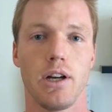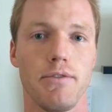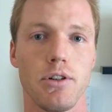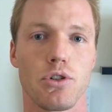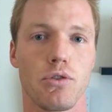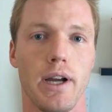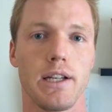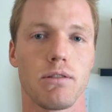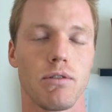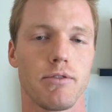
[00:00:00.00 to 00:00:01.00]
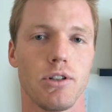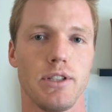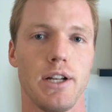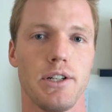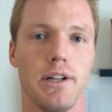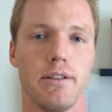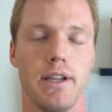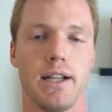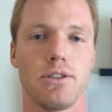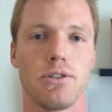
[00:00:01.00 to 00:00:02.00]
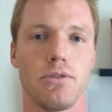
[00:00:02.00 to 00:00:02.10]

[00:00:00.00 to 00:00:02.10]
Now, if you're trying to reverse engineer the answer